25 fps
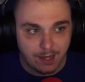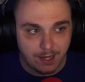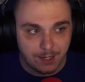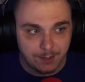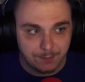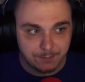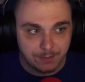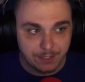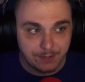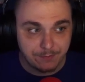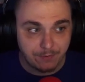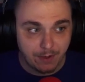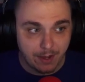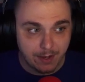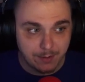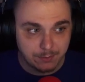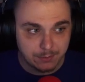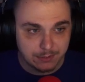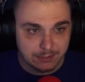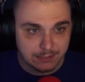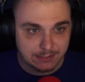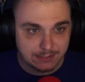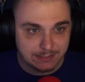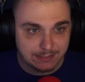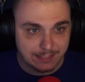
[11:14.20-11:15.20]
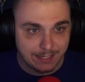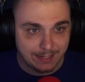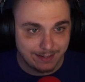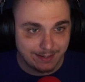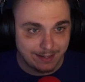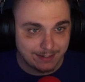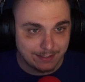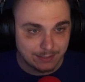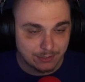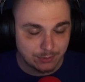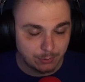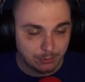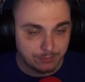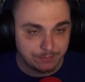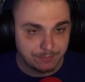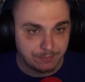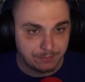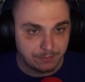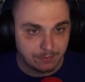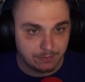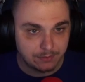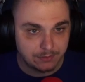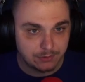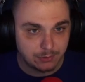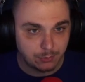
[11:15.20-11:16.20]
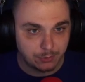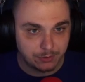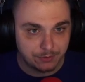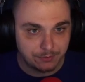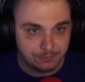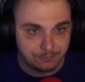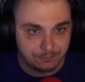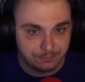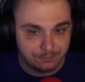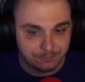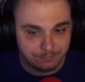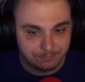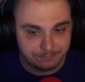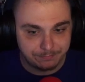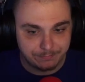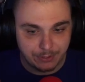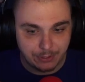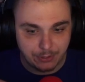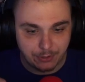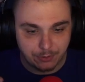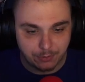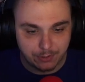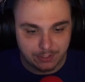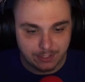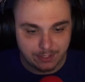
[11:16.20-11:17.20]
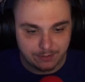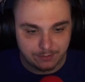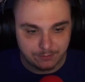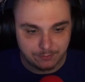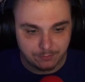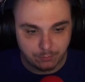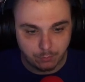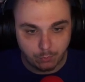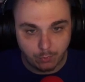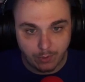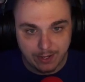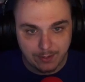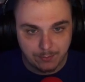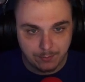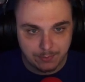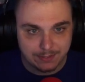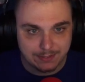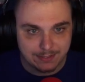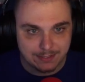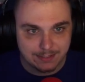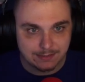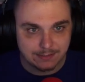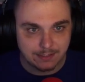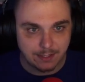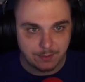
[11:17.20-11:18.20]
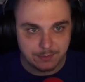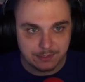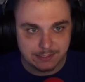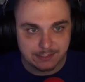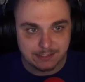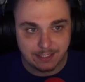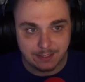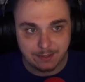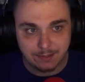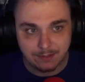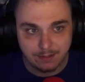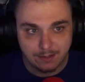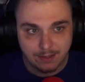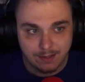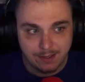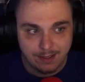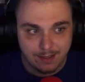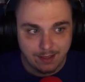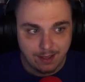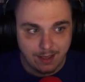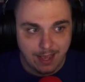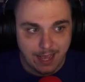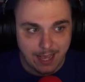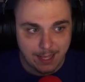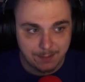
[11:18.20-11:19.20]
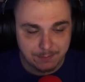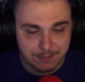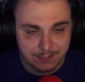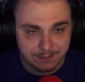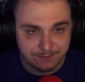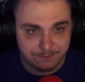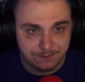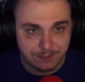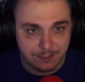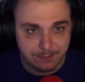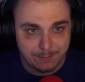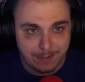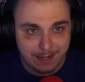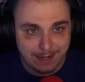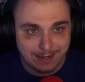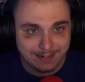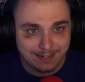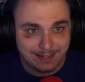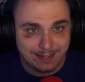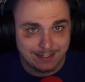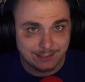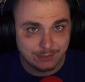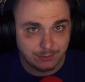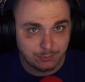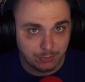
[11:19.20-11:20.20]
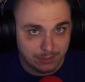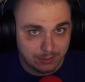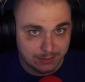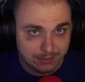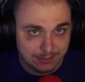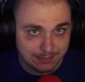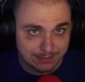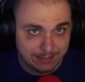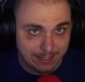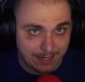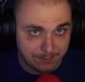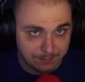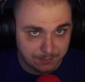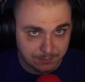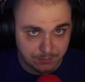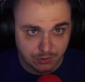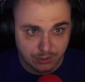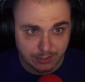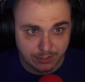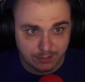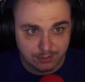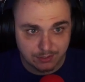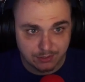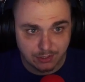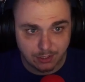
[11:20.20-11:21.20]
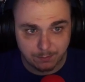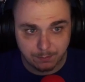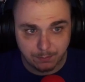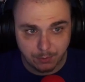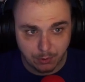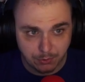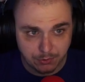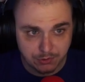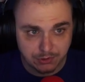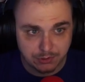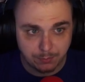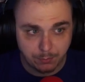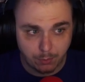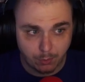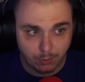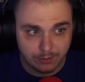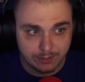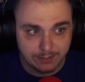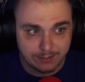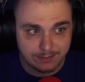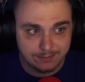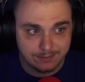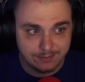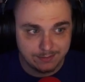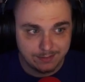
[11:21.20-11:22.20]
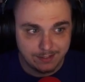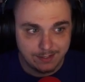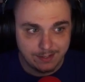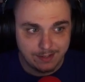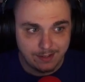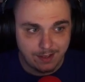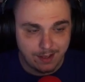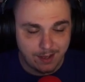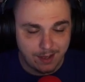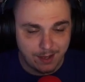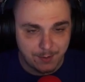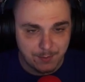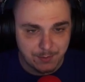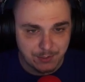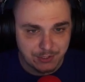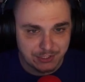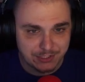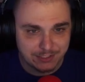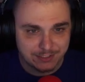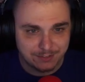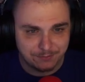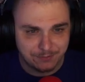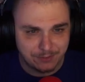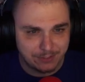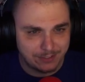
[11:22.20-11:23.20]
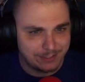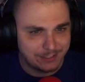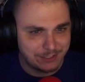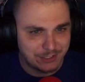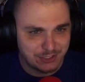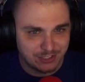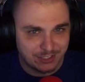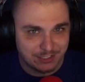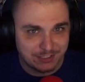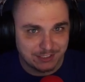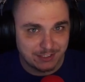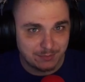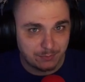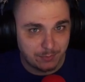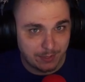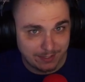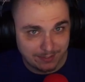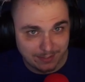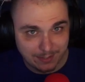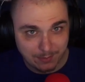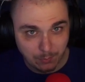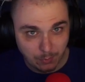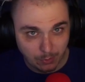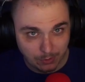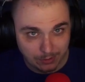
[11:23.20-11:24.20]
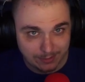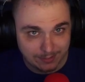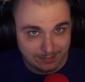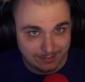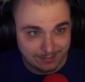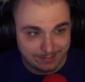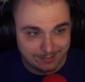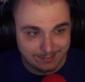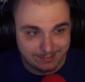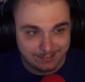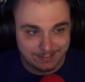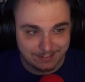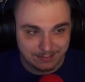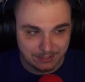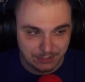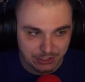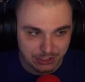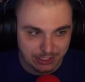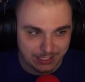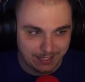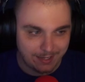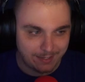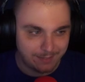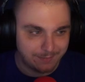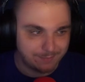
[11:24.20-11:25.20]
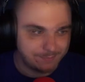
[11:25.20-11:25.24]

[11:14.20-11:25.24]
If I was to take any sort of kind of way with this, I would say haptic feedback as well as adaptive triggers are both supported. It's just a very interesting way they worded it in the chat.